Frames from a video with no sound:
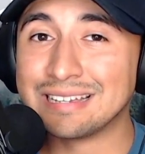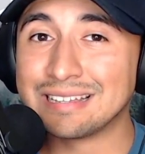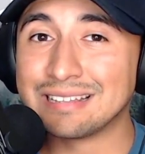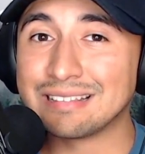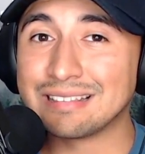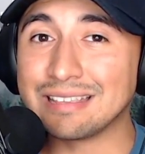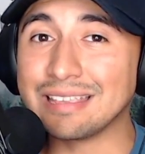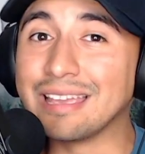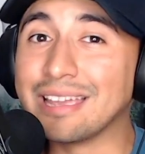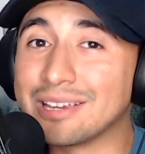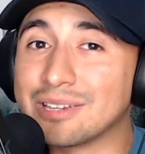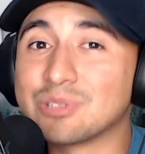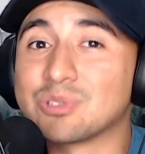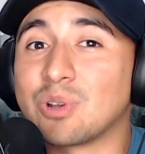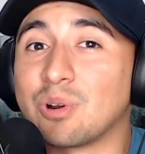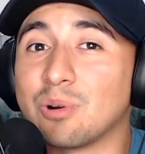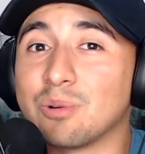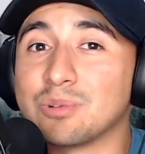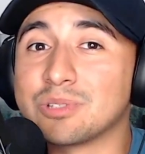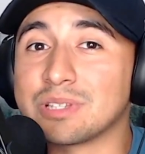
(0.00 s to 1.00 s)
the Yankees
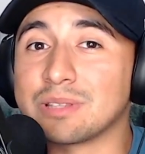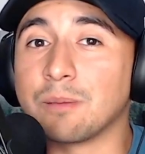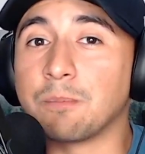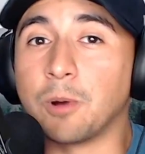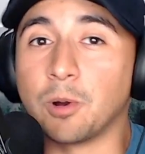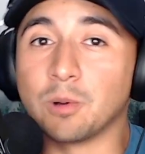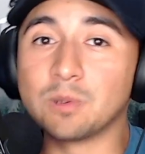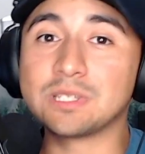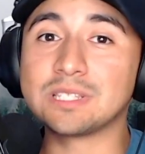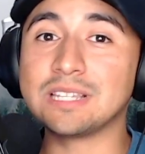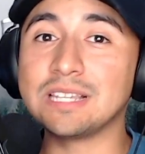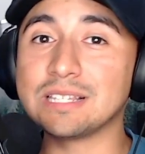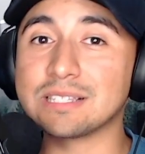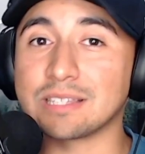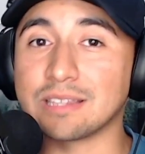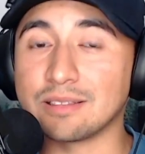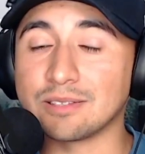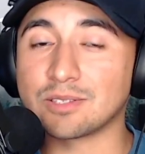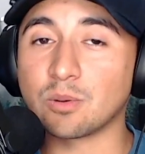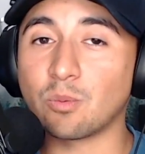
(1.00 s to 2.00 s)
are always in the
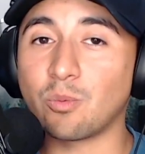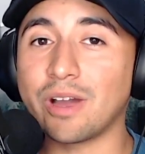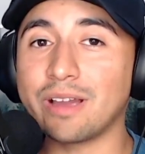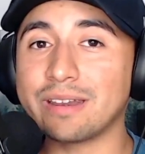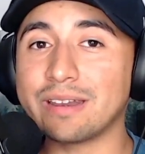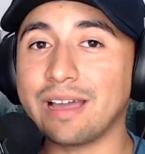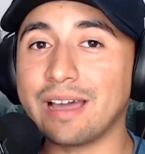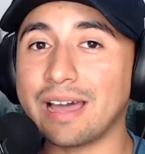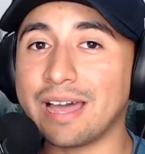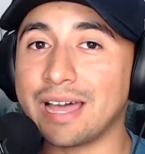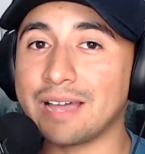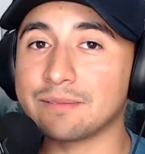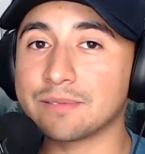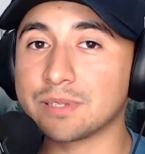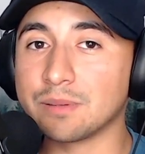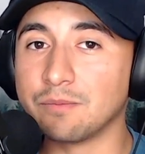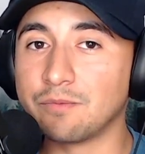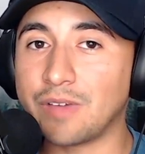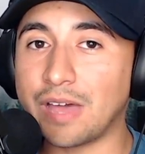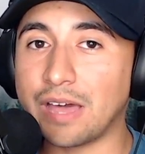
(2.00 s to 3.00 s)
postseason. So why not have
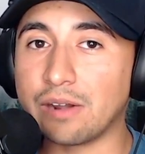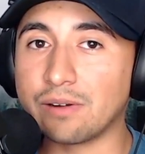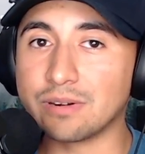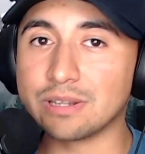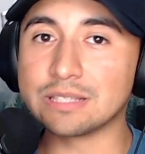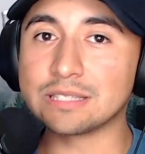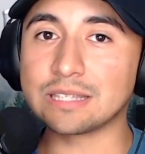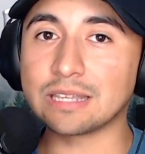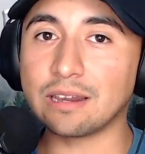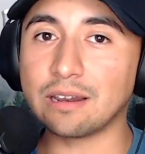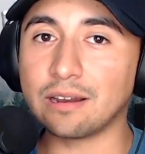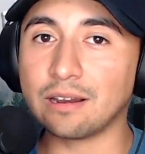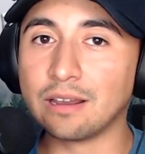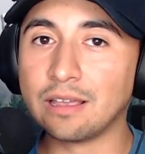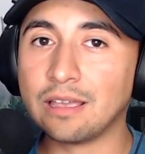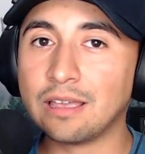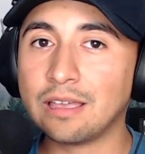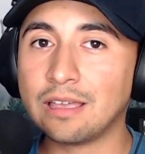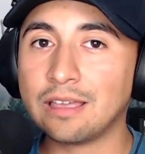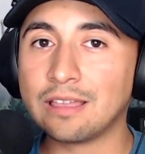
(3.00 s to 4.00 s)
some veterans there
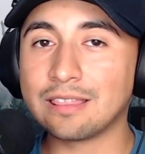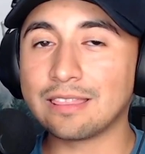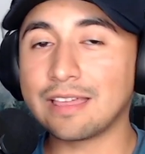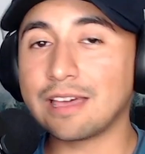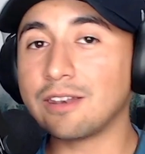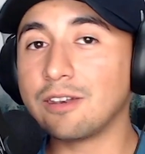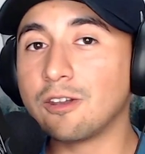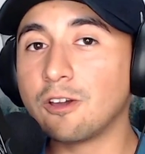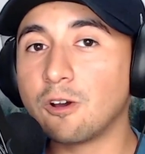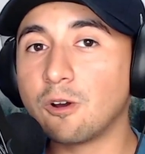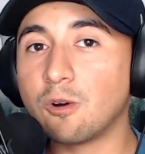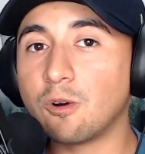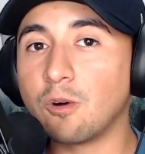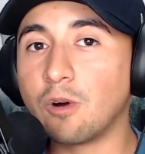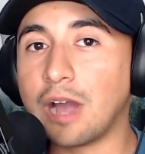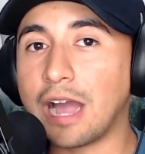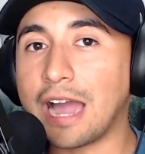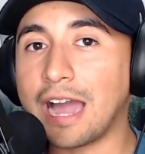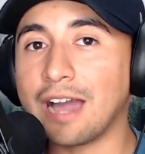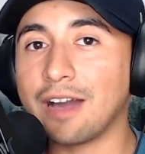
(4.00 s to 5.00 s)
that know
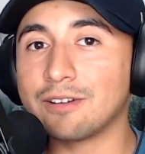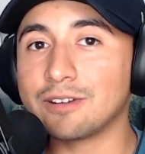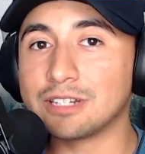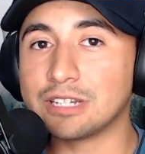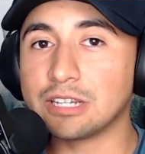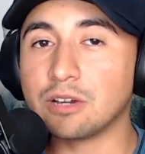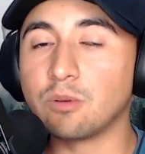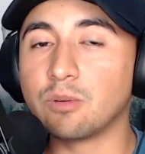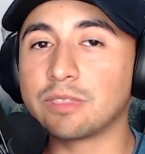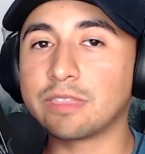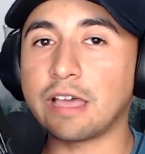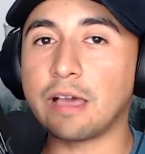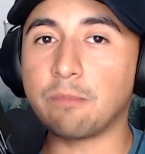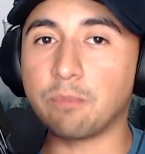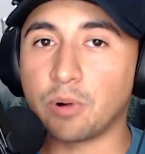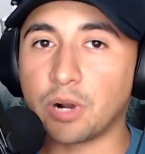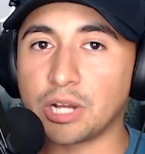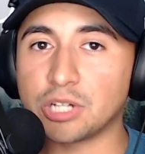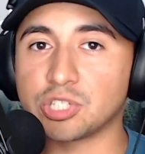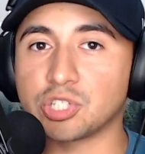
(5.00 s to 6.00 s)
how to deal with that
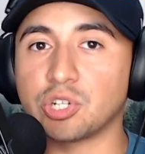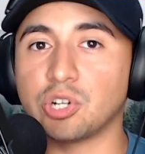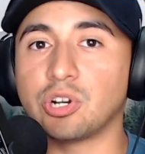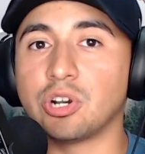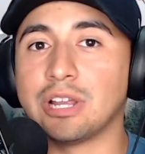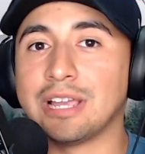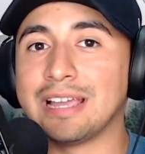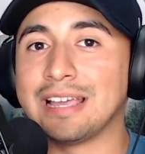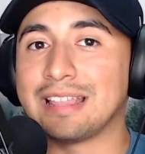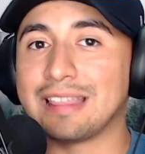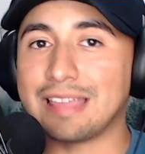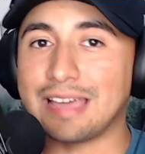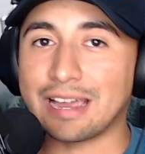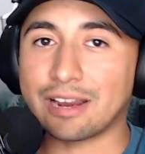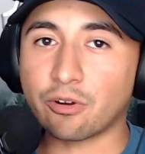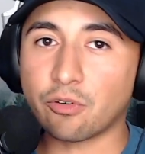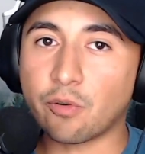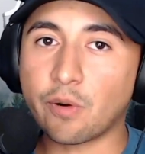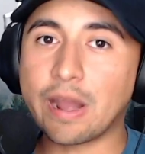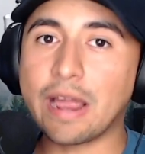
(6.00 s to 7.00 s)
pressure, that
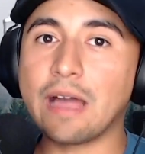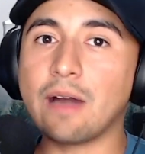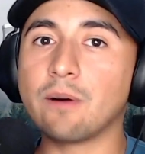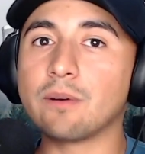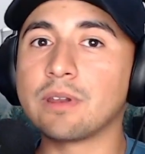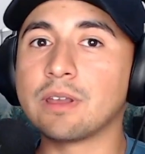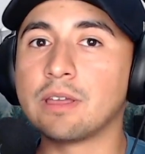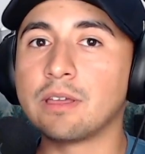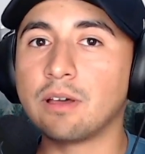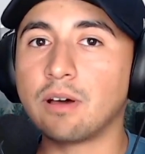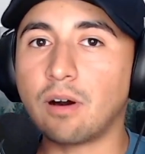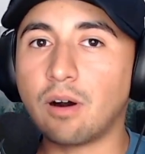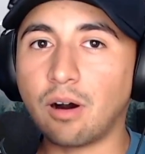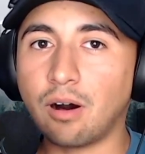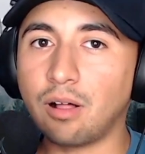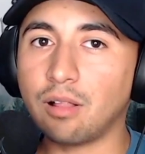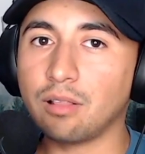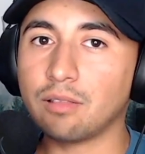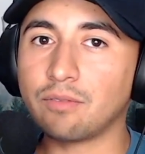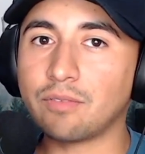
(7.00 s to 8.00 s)
crowd,
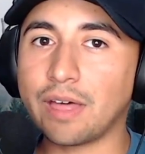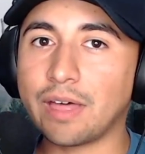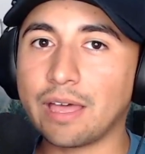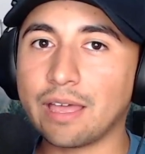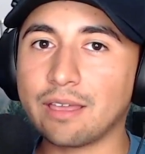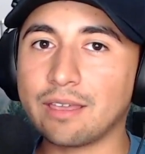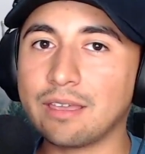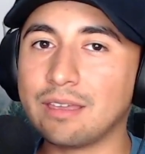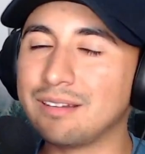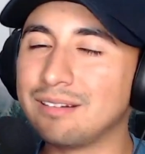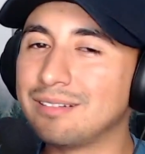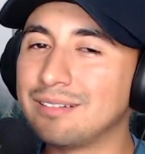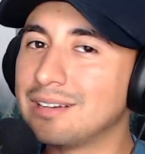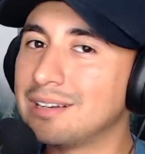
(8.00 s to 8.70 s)
all of that. And